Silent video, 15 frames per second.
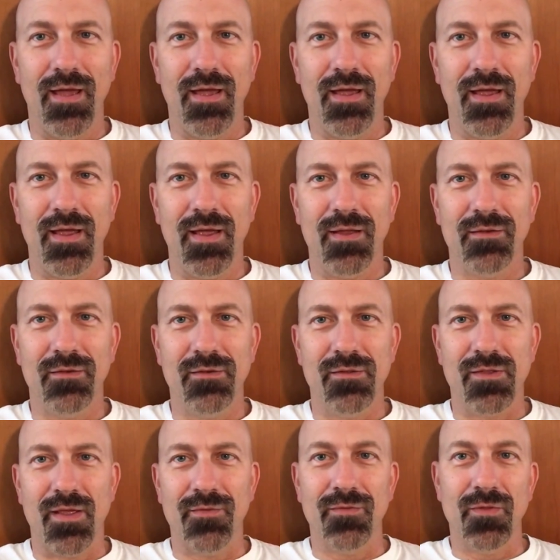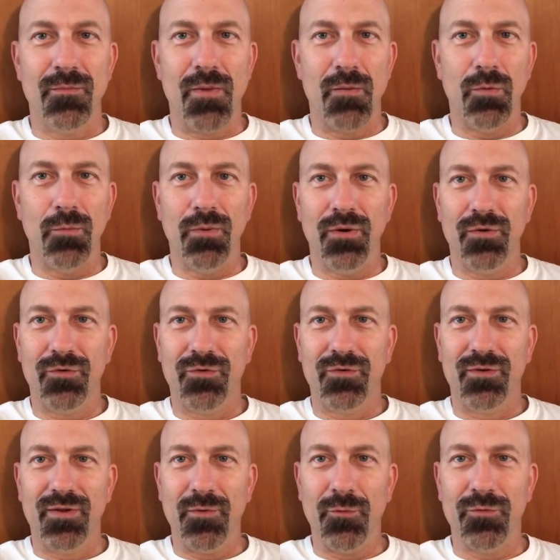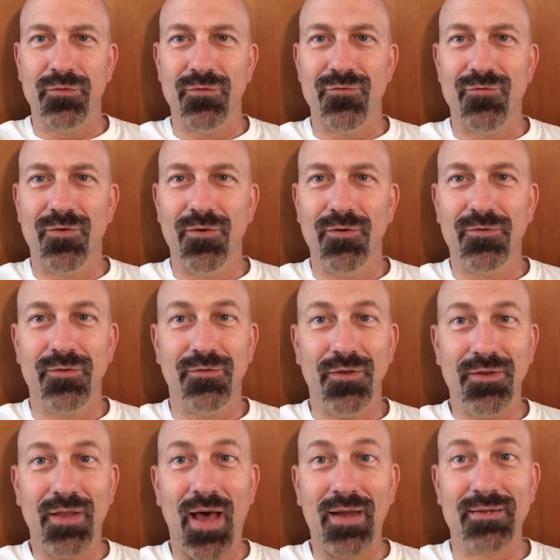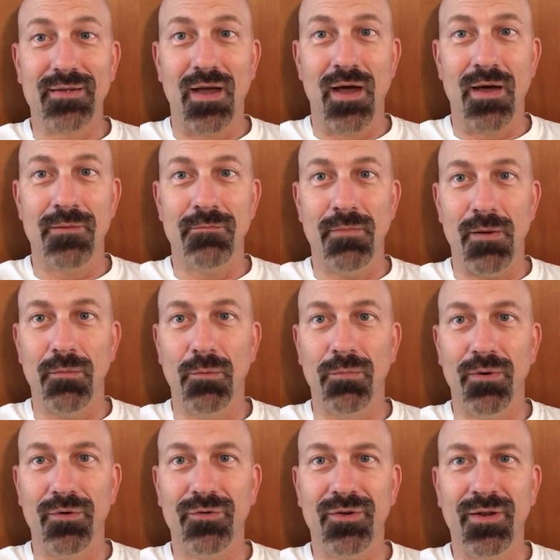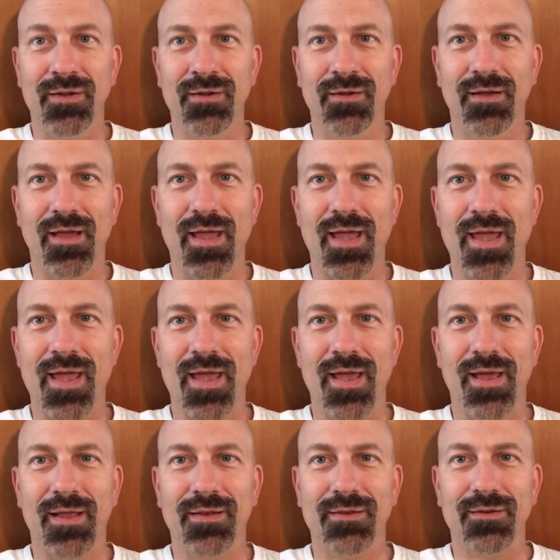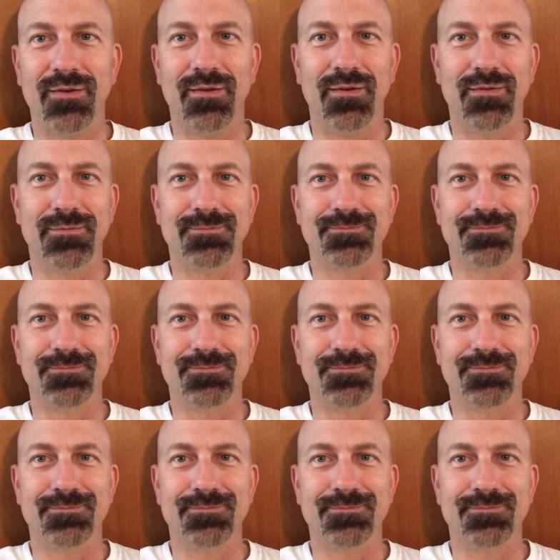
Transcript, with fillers: And then the bubble burst. It was the first of the dot com bubble bursting, and